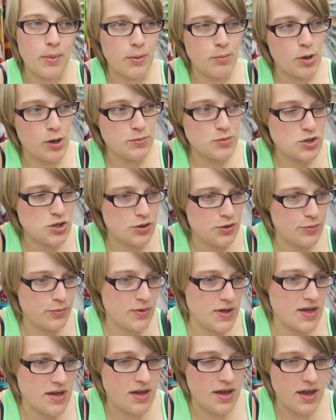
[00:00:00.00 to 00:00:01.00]
My mom showed
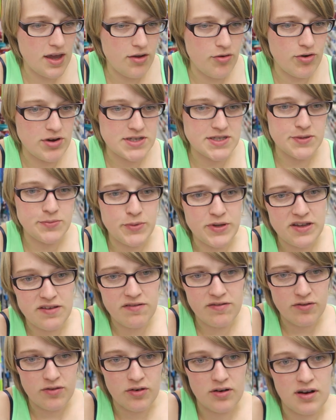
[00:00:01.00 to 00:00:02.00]
me a
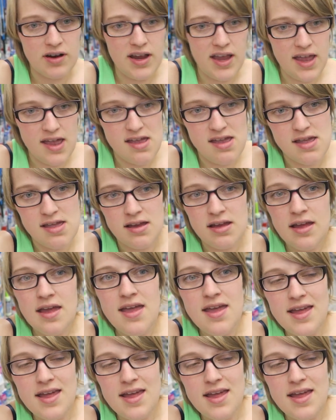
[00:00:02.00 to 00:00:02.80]
recipe for a